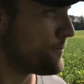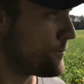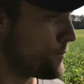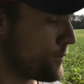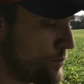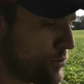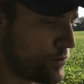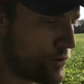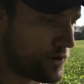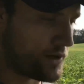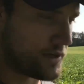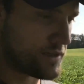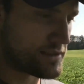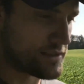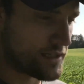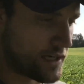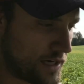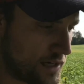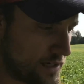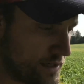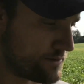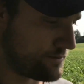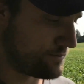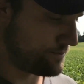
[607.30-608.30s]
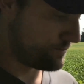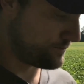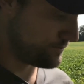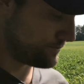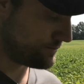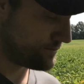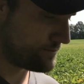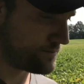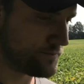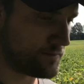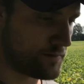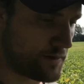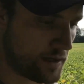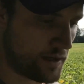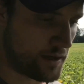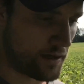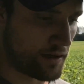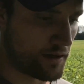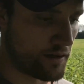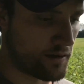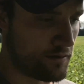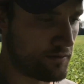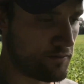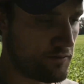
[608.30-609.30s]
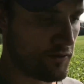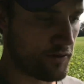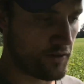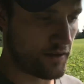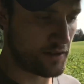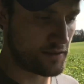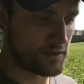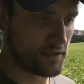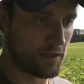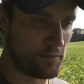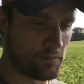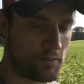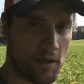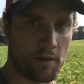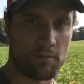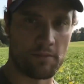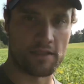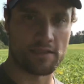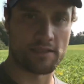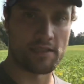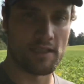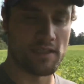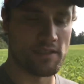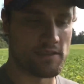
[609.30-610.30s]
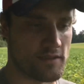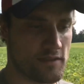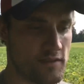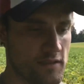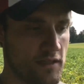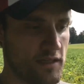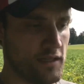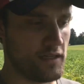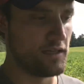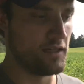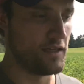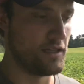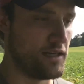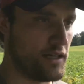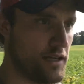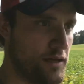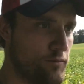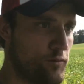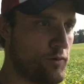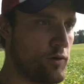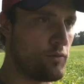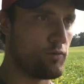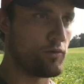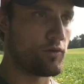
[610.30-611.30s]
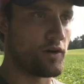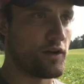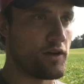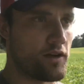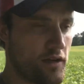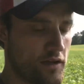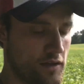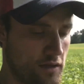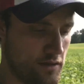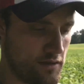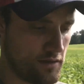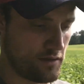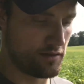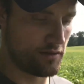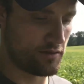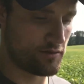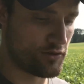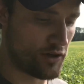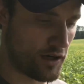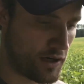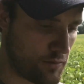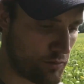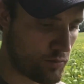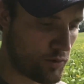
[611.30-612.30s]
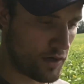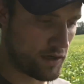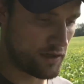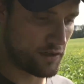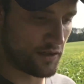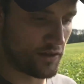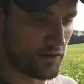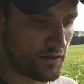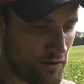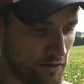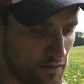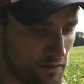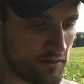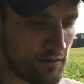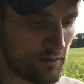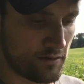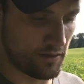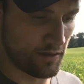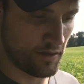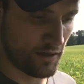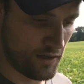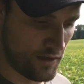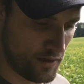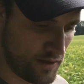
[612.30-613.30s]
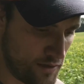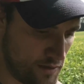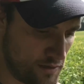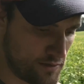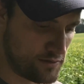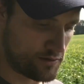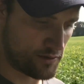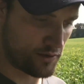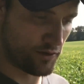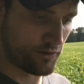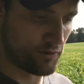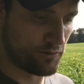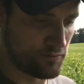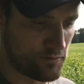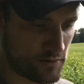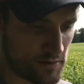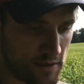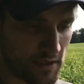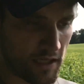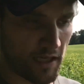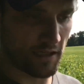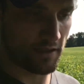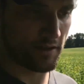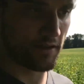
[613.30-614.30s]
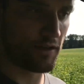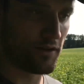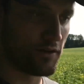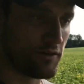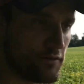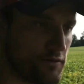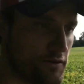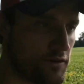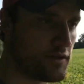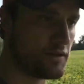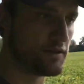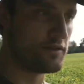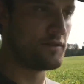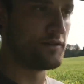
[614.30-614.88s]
we're pretty excited for this upcoming season and what we're gonna try to bring to you. So stay tuned.